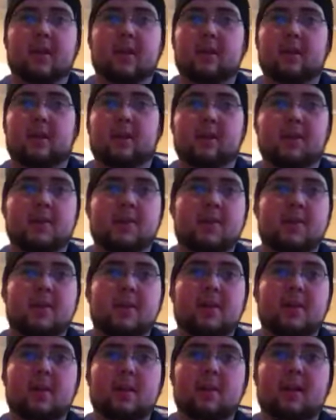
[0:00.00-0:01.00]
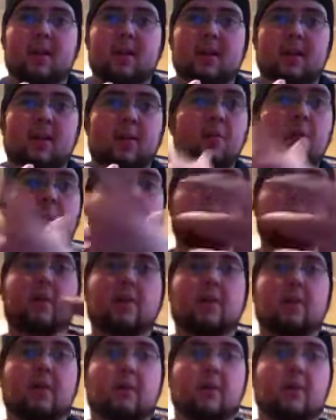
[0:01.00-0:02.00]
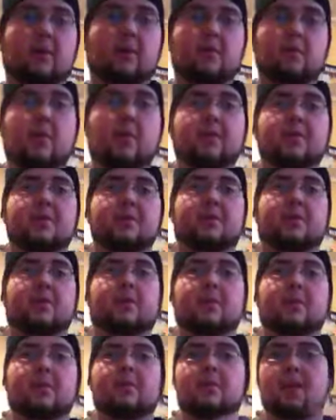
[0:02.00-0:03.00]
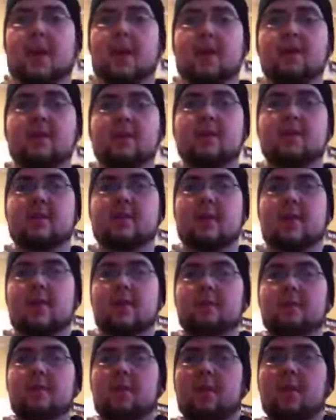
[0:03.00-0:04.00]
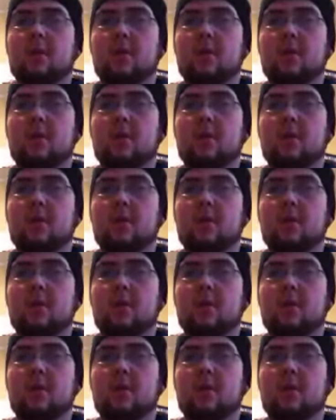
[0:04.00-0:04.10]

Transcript: I'd like to see who out there who watches my videos has this game